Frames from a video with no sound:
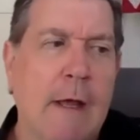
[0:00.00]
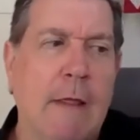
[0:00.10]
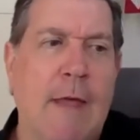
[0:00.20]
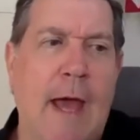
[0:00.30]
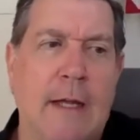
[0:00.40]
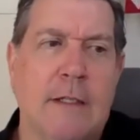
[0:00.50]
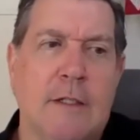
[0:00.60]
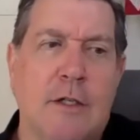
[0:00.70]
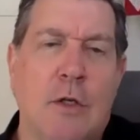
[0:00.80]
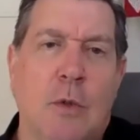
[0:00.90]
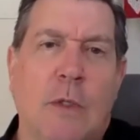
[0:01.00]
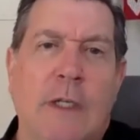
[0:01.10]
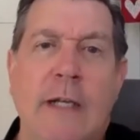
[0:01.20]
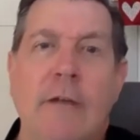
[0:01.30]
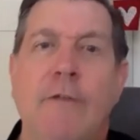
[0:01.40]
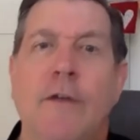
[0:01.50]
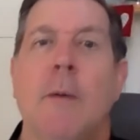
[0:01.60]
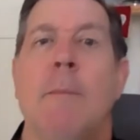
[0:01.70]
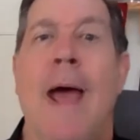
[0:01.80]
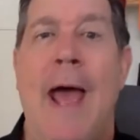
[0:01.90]
that to give
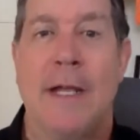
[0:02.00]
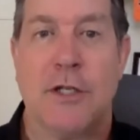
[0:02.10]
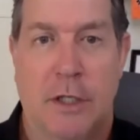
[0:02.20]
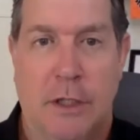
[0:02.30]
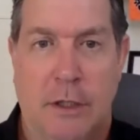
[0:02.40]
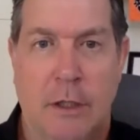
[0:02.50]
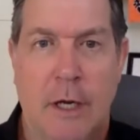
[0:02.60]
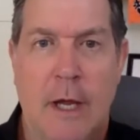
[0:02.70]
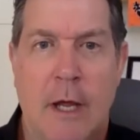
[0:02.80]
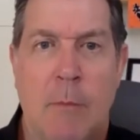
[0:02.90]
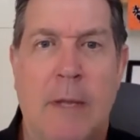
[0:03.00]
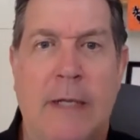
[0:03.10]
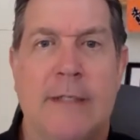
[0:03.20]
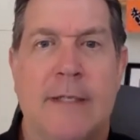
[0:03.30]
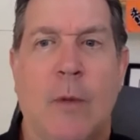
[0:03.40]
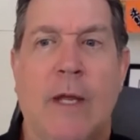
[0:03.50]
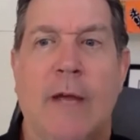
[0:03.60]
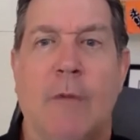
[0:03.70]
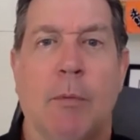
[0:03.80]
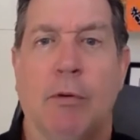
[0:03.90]
compassion means that we
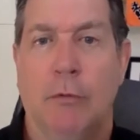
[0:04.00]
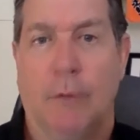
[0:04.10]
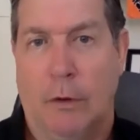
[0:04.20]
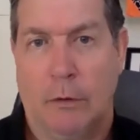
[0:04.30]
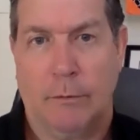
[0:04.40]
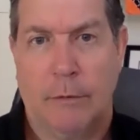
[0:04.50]
give approval.